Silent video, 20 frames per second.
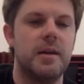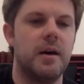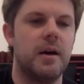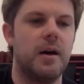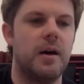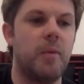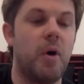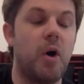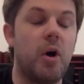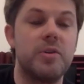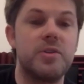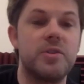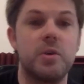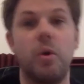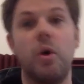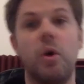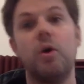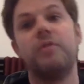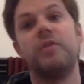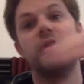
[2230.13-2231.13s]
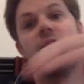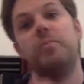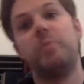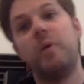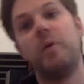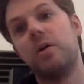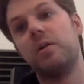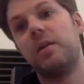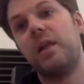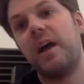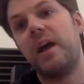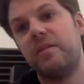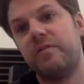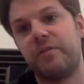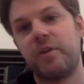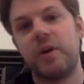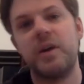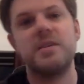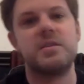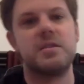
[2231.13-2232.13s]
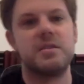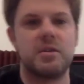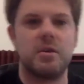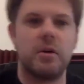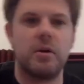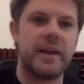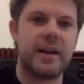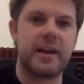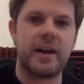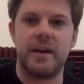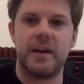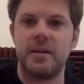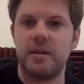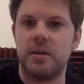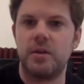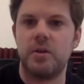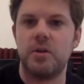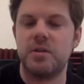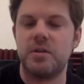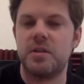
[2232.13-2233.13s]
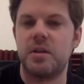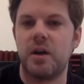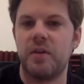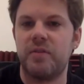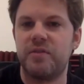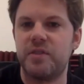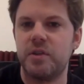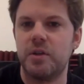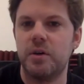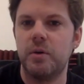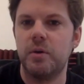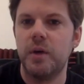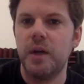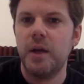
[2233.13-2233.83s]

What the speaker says: Also over the bar line phrases and all that kind of good stuff too,